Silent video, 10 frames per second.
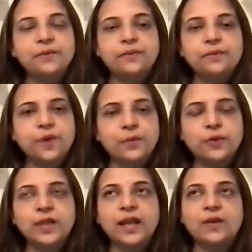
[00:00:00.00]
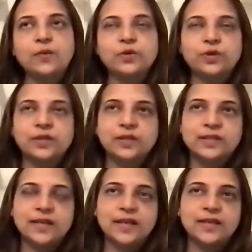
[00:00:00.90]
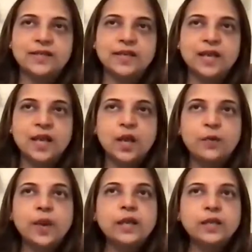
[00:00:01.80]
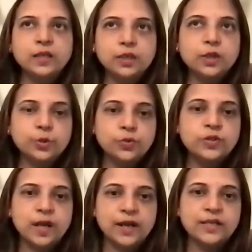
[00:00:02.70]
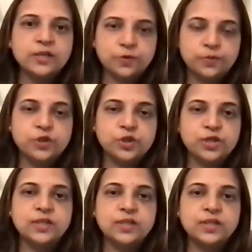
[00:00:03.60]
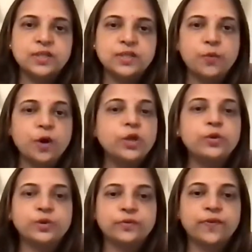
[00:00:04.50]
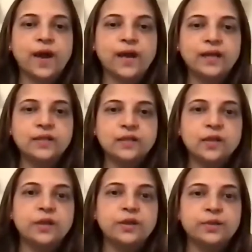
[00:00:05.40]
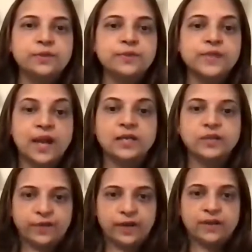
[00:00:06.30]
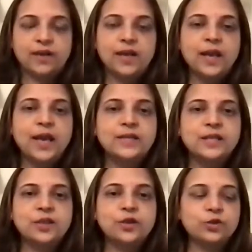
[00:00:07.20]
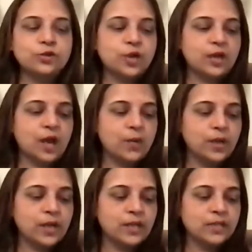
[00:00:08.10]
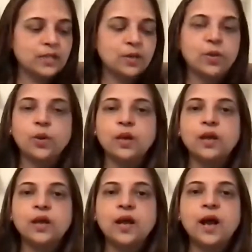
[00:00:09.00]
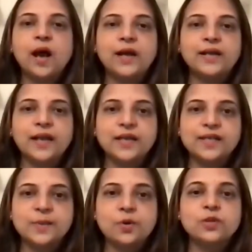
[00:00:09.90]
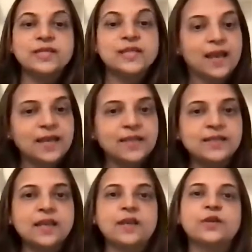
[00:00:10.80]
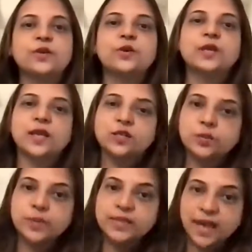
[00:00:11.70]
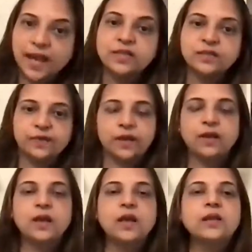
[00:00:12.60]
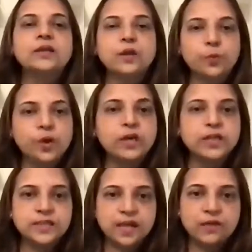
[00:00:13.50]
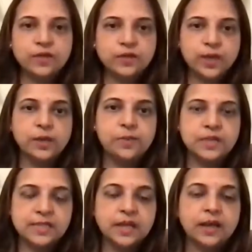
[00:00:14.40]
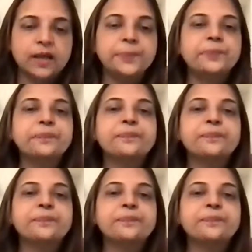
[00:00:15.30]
one more thing I want to understand is, when you study scriptures, what do you find scientific? As in, you know, today, nowadays, the whole idea is about science, and, you know, it has to be scientific. That word itself is very misleading.